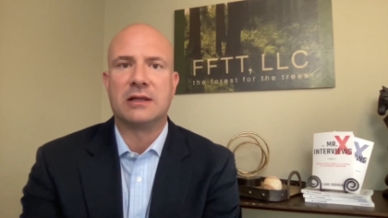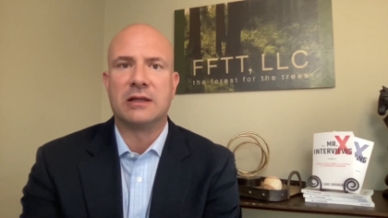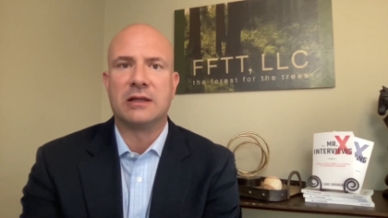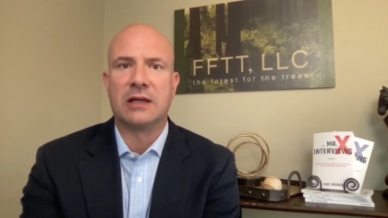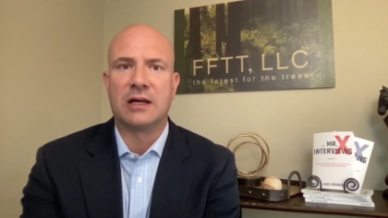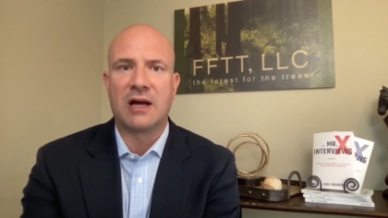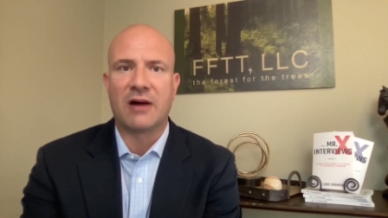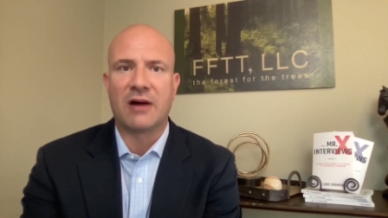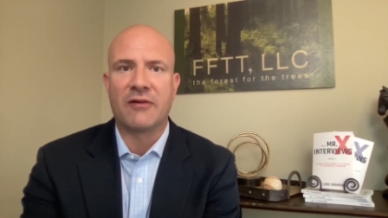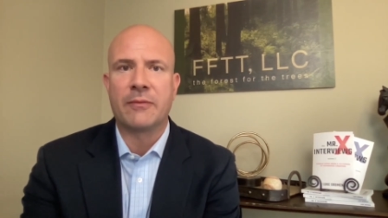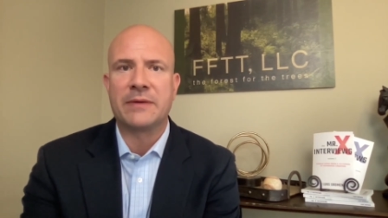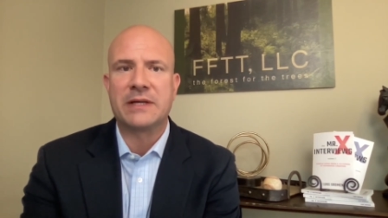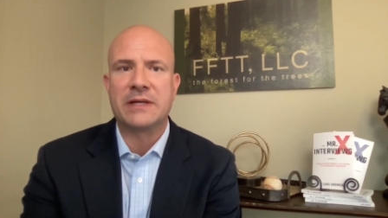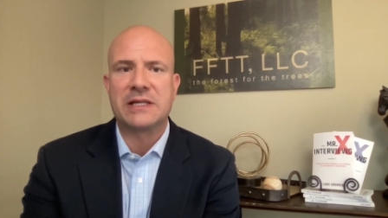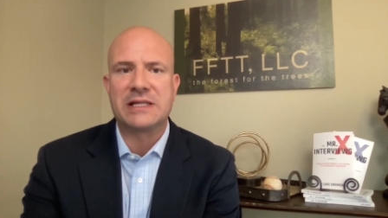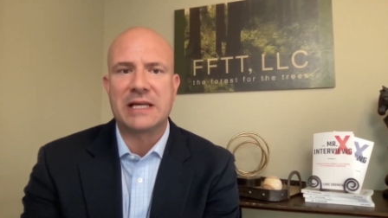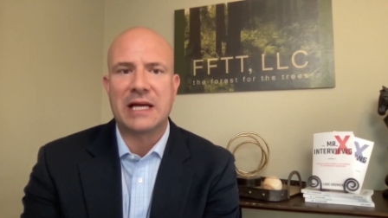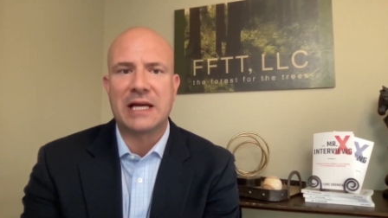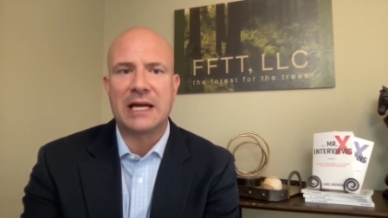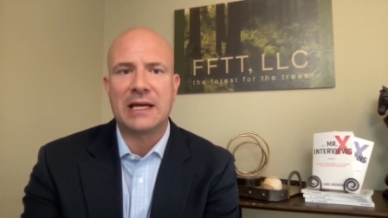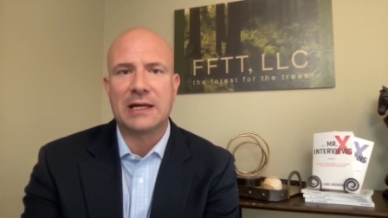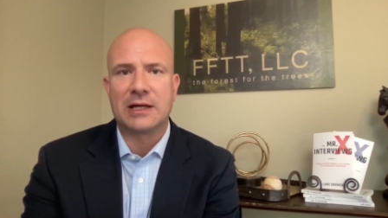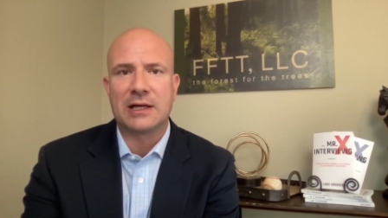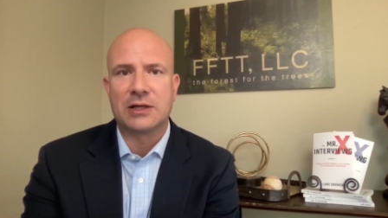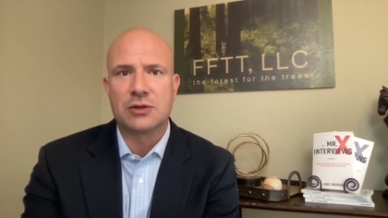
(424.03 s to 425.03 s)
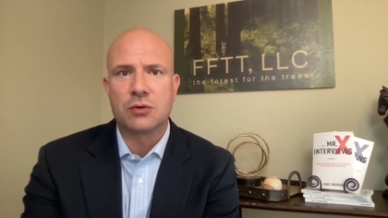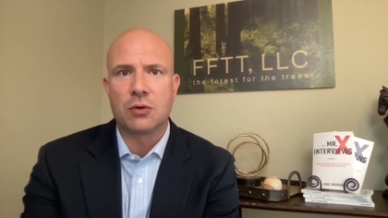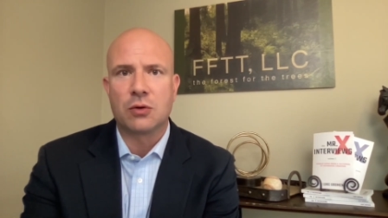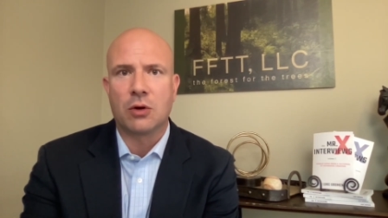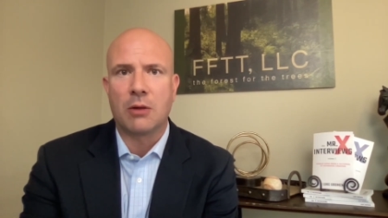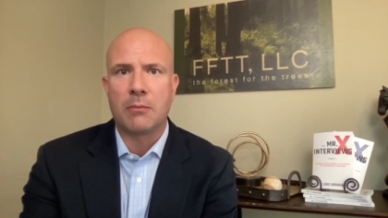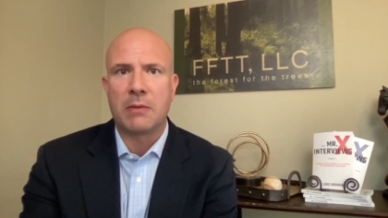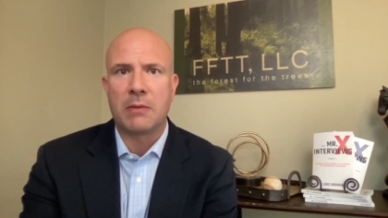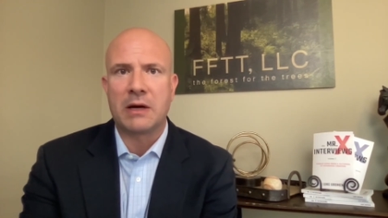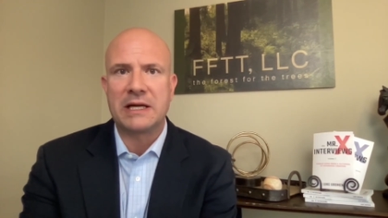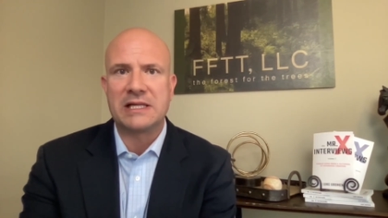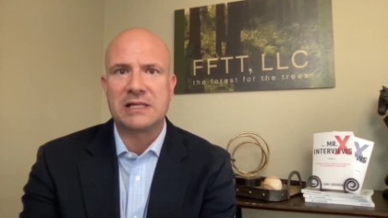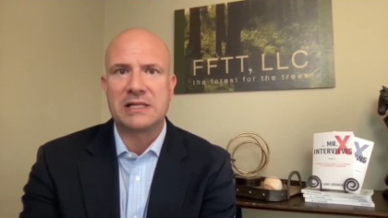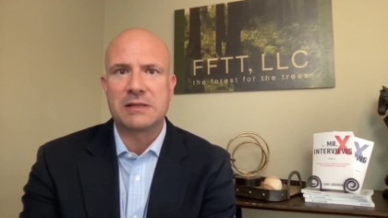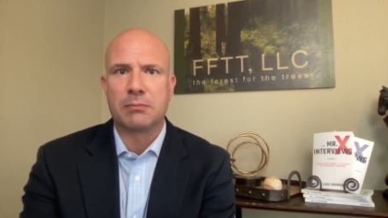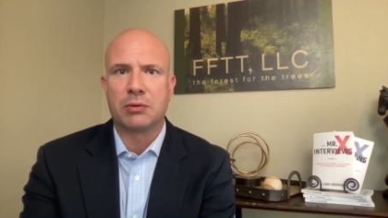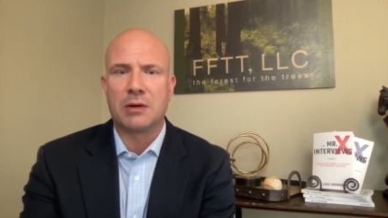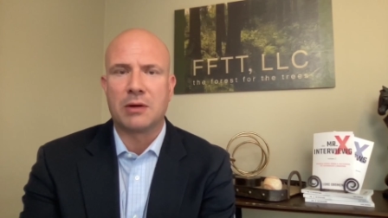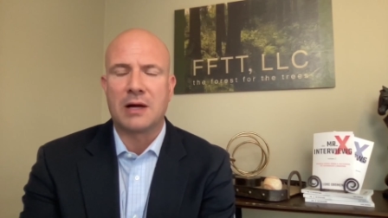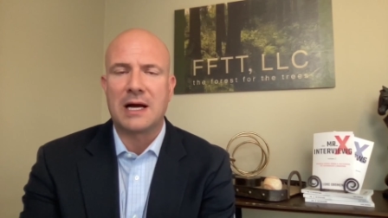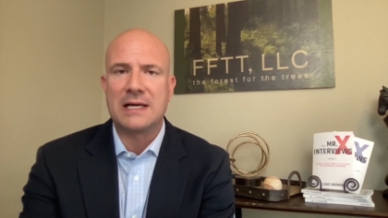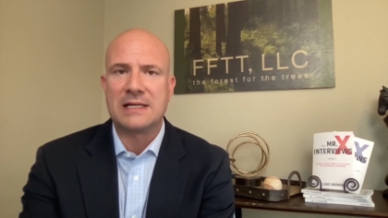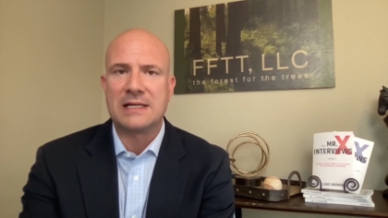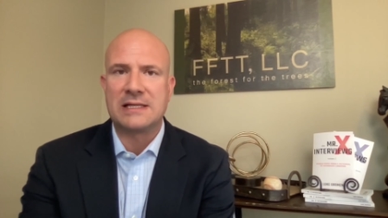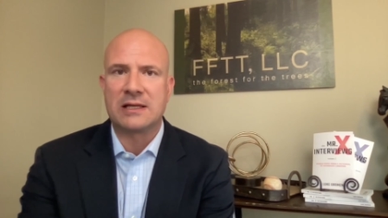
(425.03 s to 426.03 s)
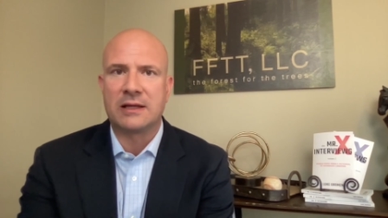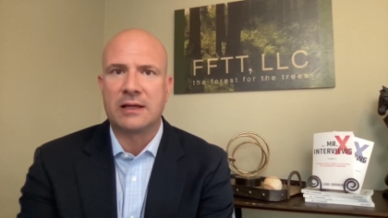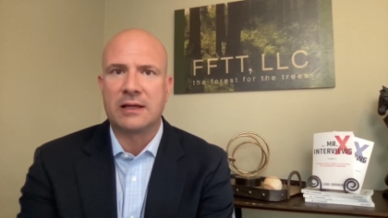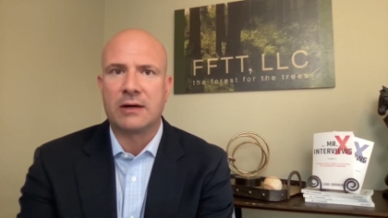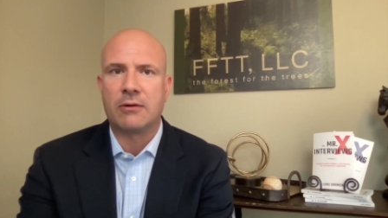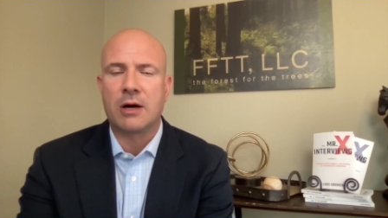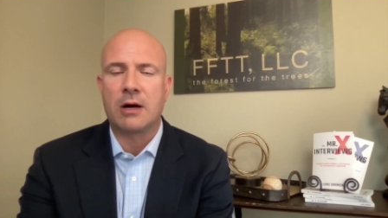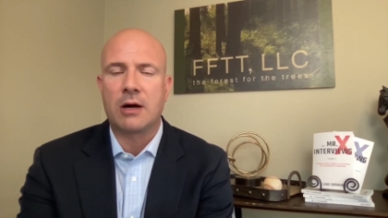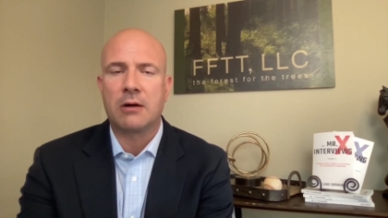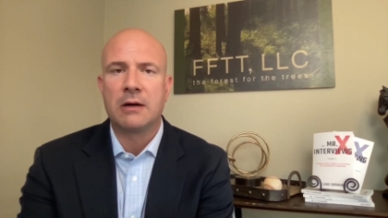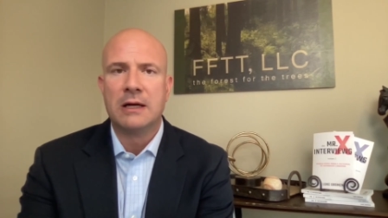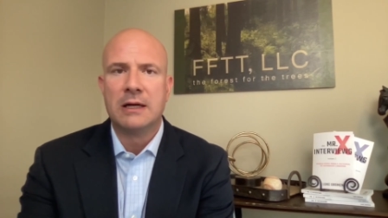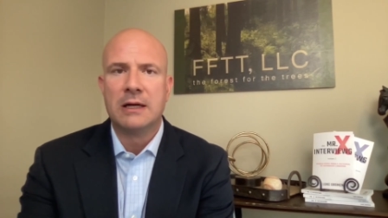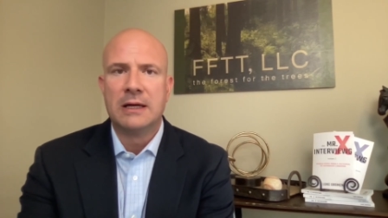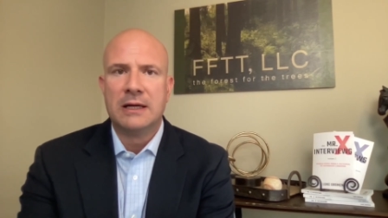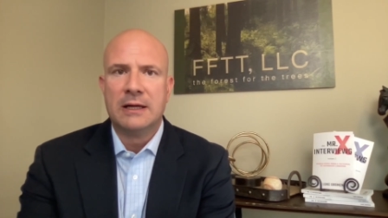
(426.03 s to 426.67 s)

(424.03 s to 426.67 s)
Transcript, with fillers: the government is gaining control of money supplies, and there are